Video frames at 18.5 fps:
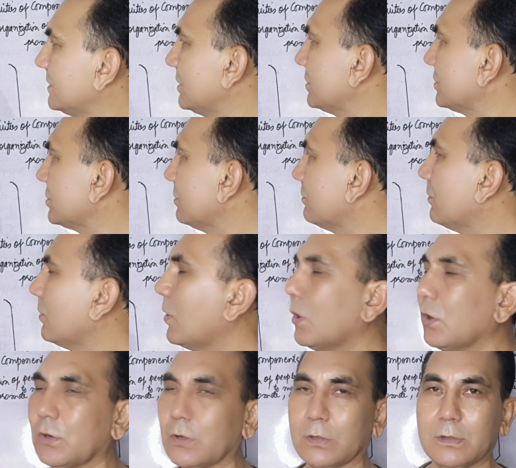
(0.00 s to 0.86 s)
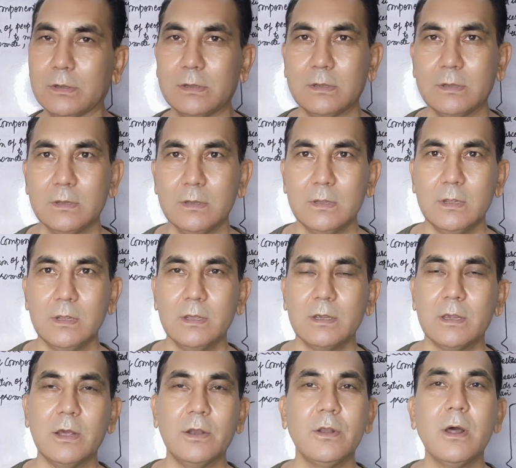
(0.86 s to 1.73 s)
system model
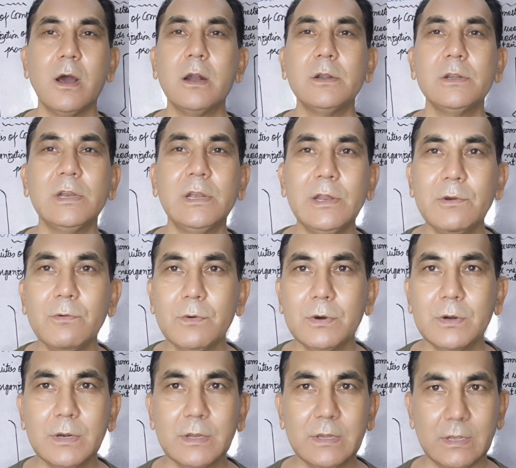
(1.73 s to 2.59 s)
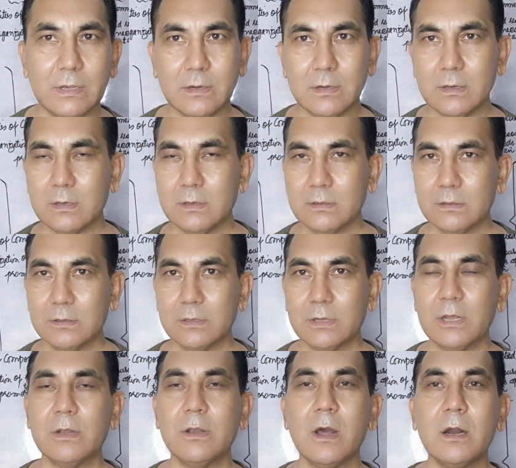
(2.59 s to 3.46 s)
cannot deliver their,
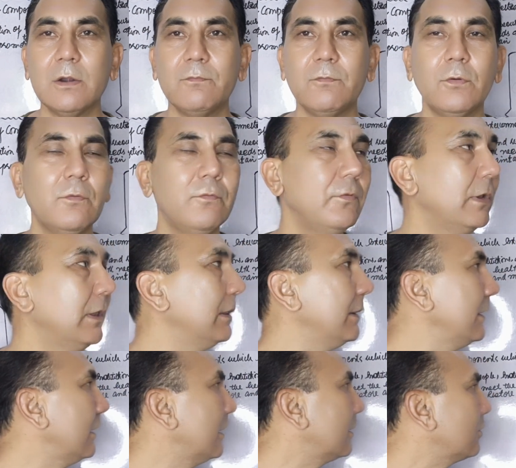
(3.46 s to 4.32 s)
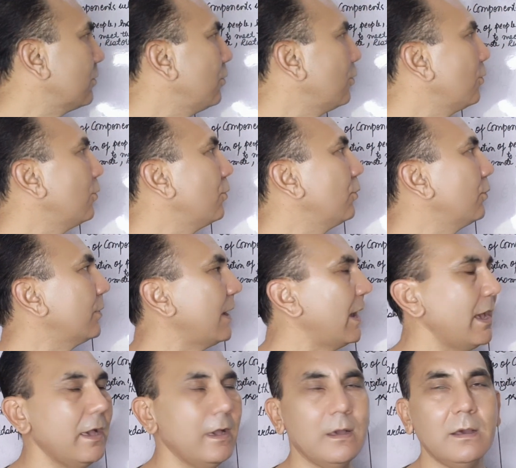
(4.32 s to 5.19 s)
cannot fulfill their
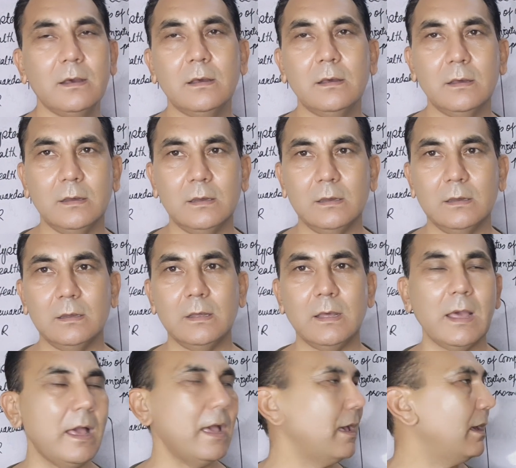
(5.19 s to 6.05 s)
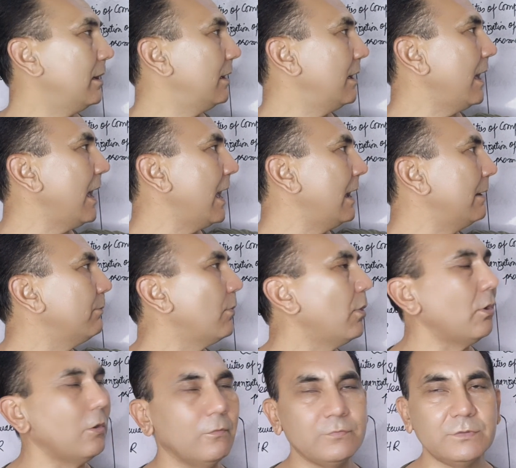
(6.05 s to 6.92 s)
core uh, aim
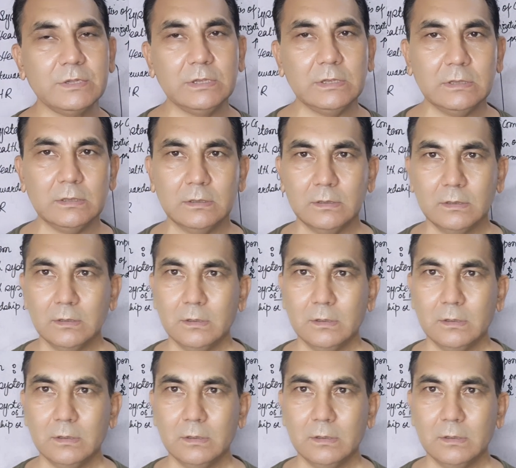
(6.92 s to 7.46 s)
of the